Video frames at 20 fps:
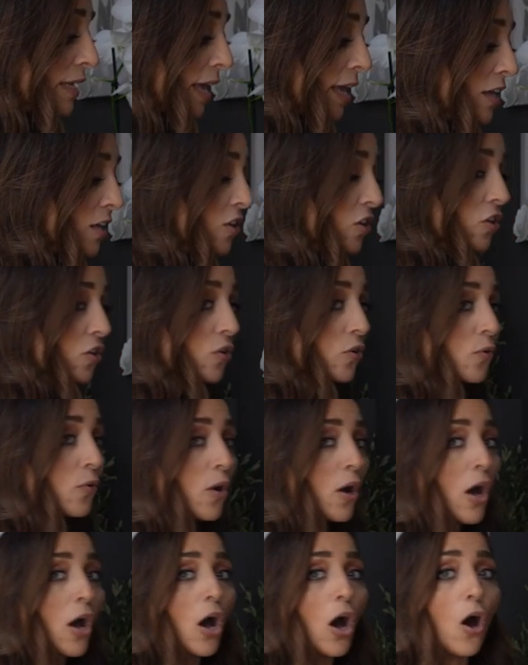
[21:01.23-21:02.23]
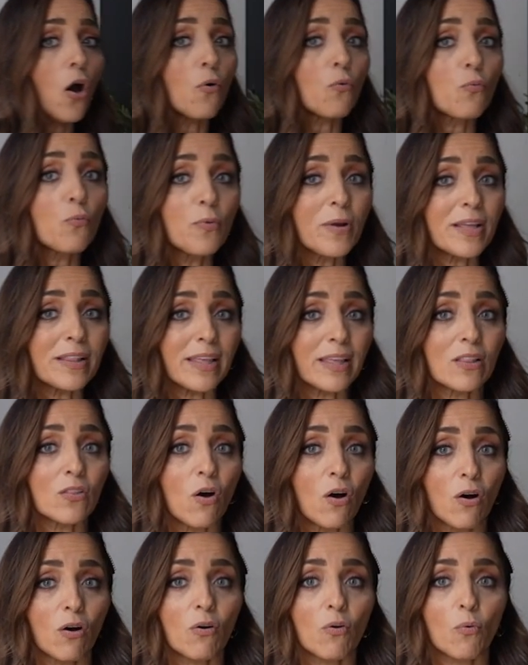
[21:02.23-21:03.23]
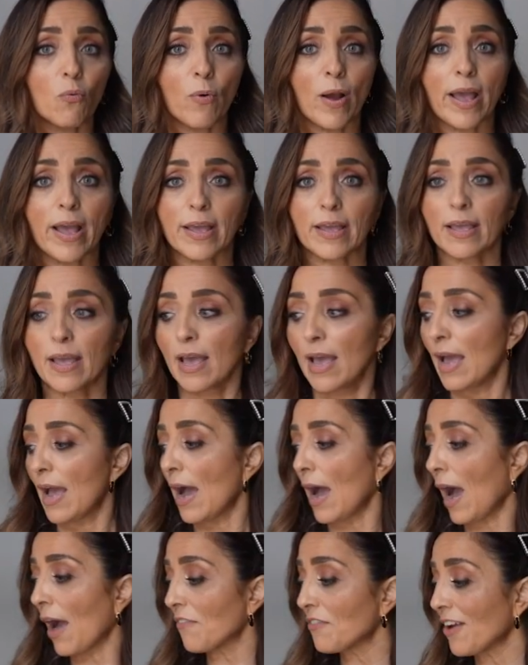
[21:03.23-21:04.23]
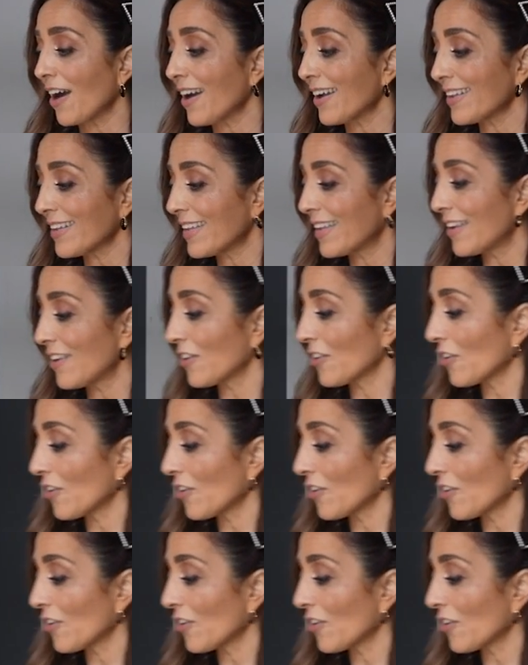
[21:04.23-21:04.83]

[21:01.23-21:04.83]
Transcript: take you a really long way. I've got